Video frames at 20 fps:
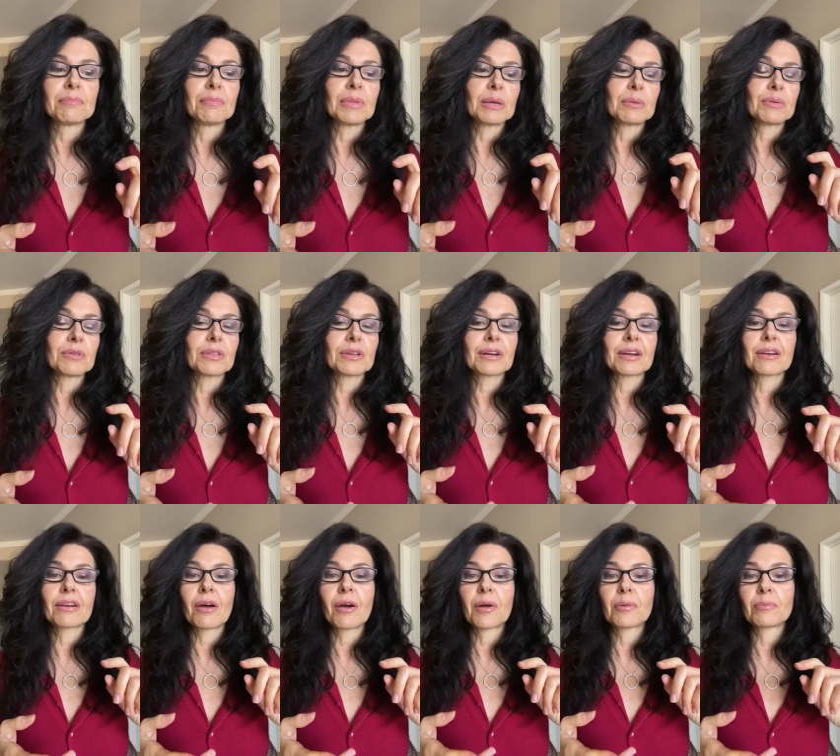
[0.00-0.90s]
maybe
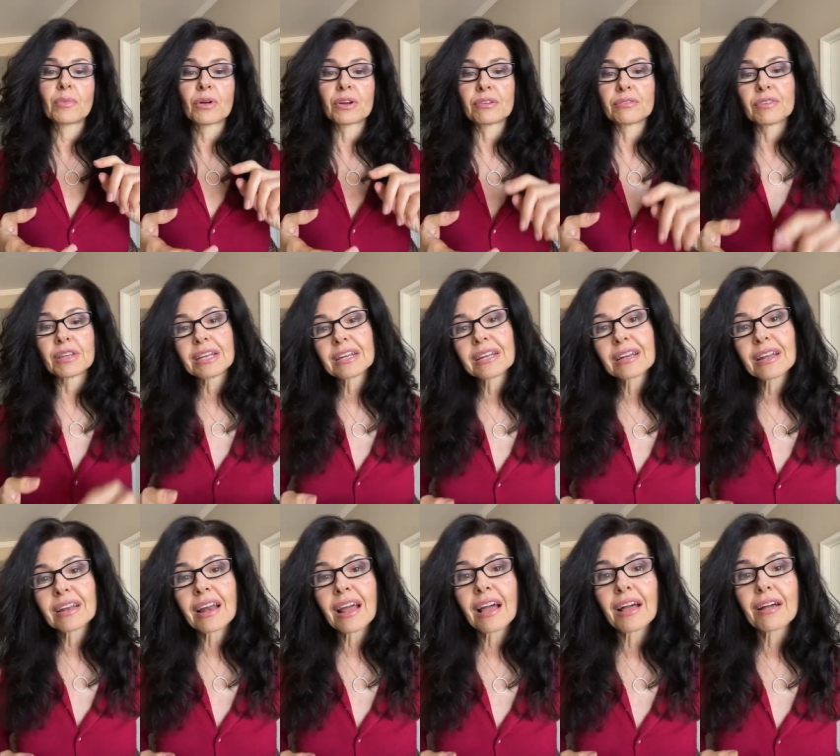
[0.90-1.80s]
they're not
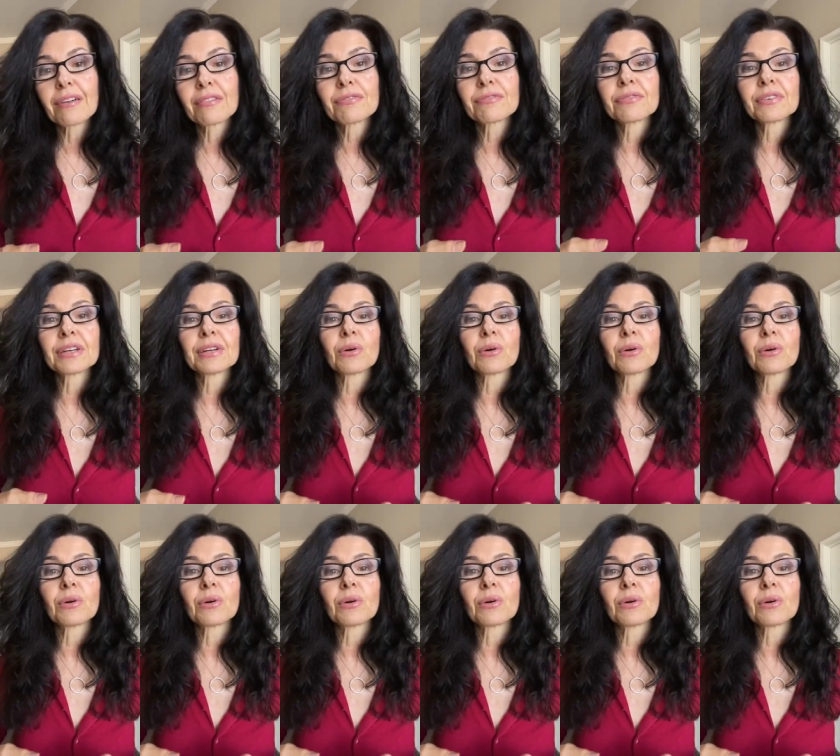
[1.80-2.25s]
motivated enough,